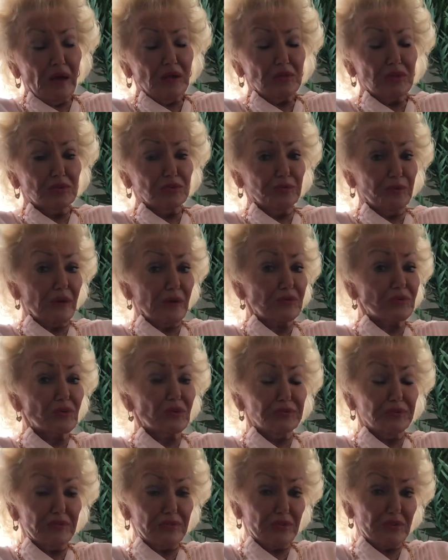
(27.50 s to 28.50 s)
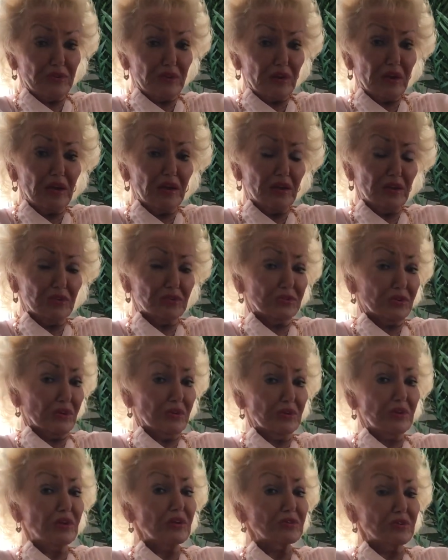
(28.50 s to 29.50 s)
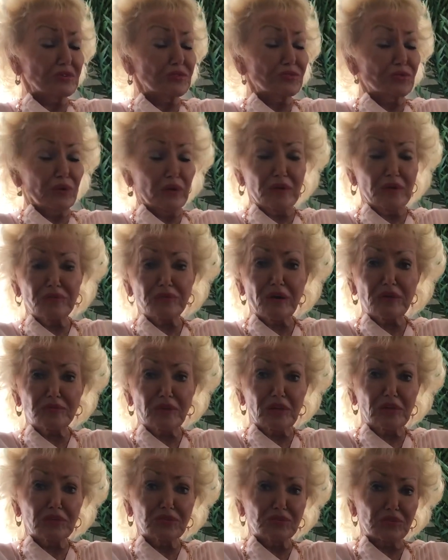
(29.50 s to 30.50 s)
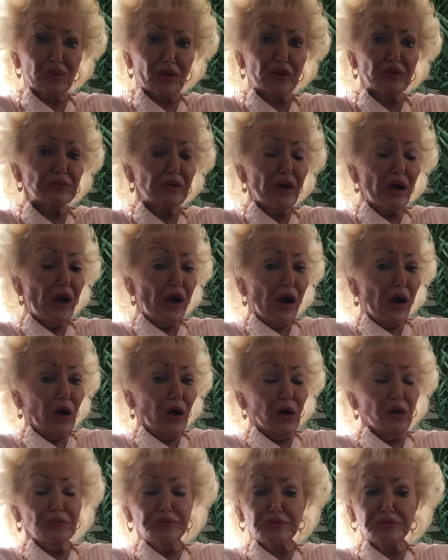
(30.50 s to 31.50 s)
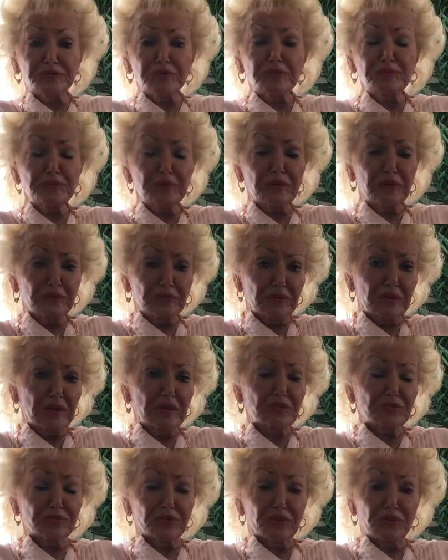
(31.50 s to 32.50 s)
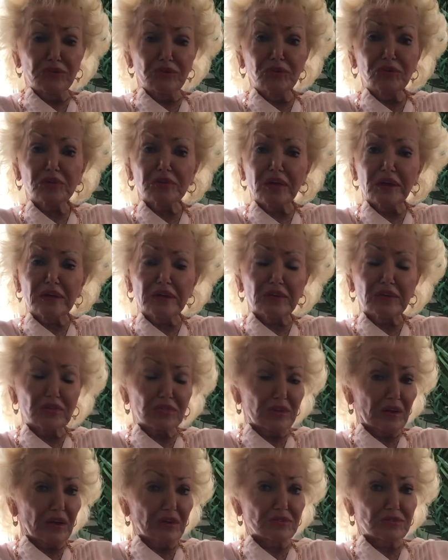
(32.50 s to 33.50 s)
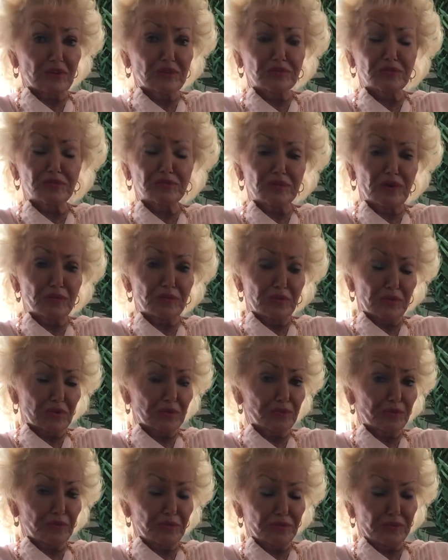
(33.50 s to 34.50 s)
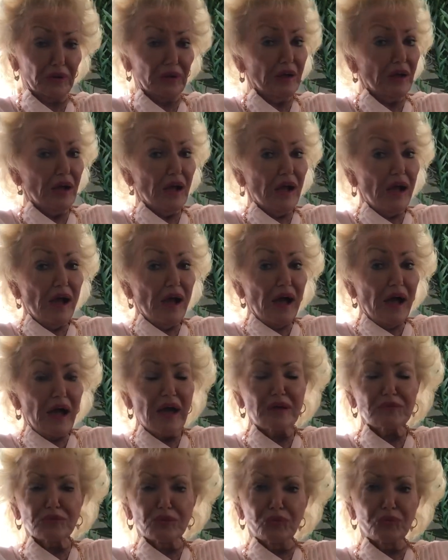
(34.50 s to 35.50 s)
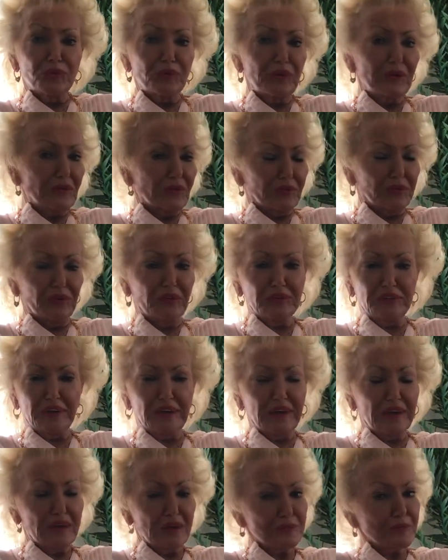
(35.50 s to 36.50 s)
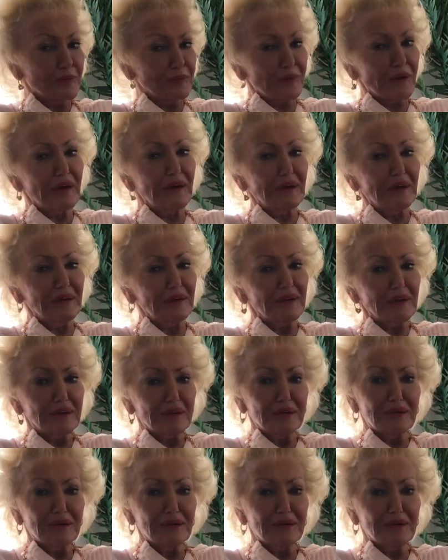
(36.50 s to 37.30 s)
The special for the day at Sundays is $25 off all 15-minute readings for a new client that has never read with us before. Have a wonderful day. Bye-bye.